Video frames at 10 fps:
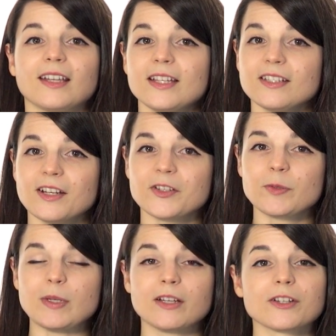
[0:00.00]
Get to know
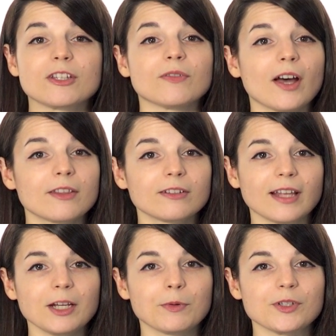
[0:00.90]
speakers of other
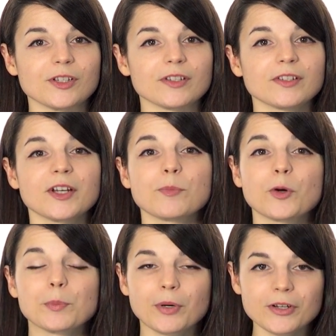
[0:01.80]
languages on a
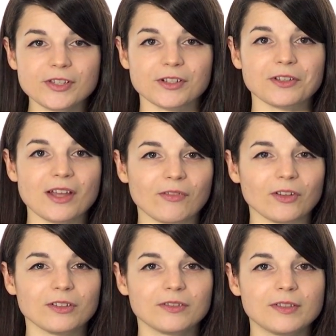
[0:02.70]
more personal
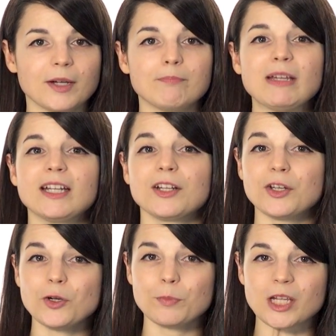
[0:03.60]
level. Meeting
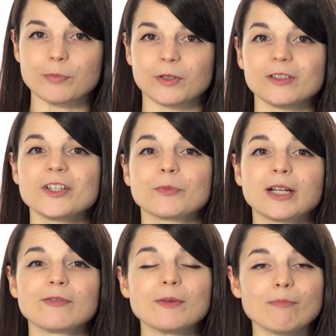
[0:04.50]
new people is one
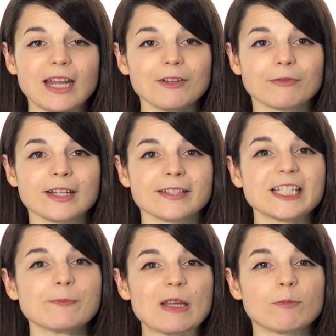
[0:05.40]
of the main
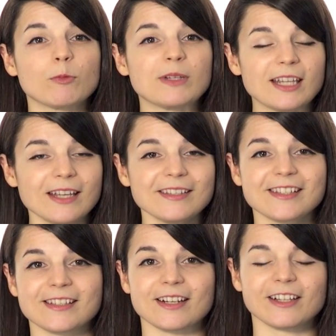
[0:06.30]
reasons people begin to
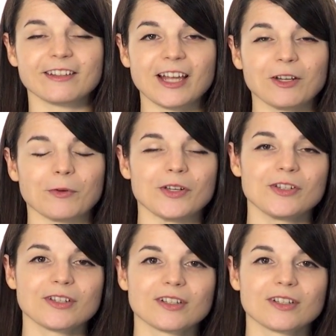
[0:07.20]
study a language.